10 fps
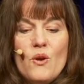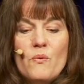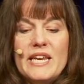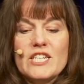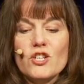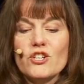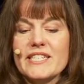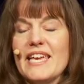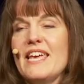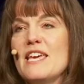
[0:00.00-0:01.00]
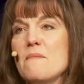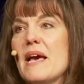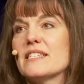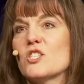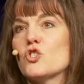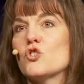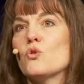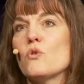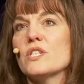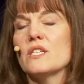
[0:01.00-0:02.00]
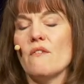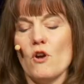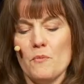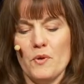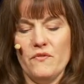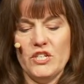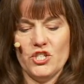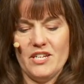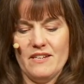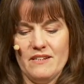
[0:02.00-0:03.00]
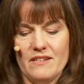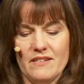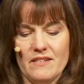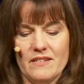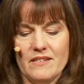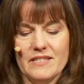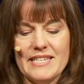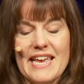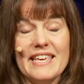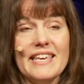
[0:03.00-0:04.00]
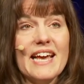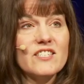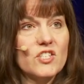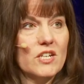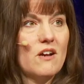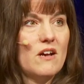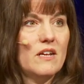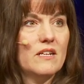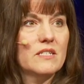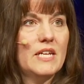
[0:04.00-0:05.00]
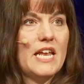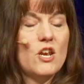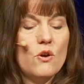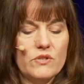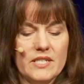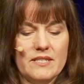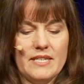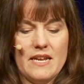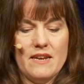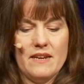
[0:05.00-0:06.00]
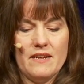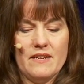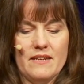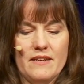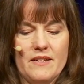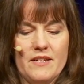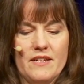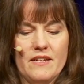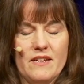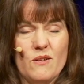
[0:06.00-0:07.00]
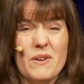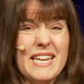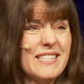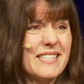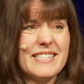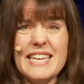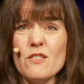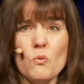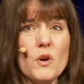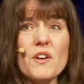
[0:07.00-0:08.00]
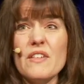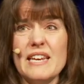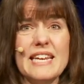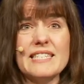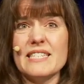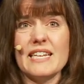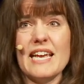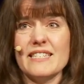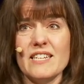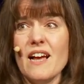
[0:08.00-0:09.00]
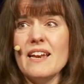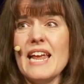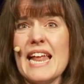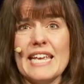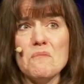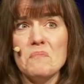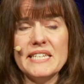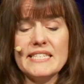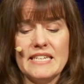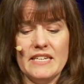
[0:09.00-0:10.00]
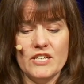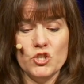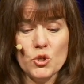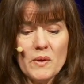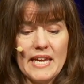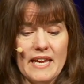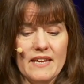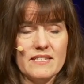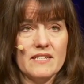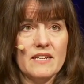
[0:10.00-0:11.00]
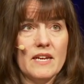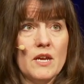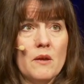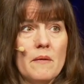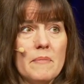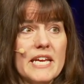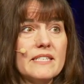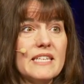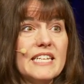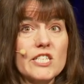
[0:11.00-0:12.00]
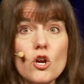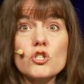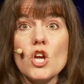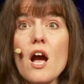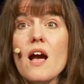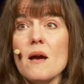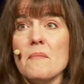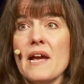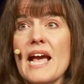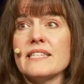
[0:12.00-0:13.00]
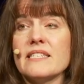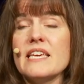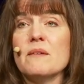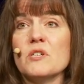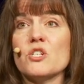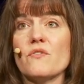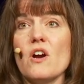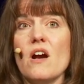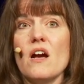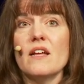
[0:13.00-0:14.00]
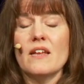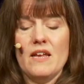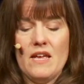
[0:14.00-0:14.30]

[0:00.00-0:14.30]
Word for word: We need to look to Him as the source of our provision, saying yes to God and no to sin. We need to see the work that needs to get done and get busy doing it because it's our job as the image of God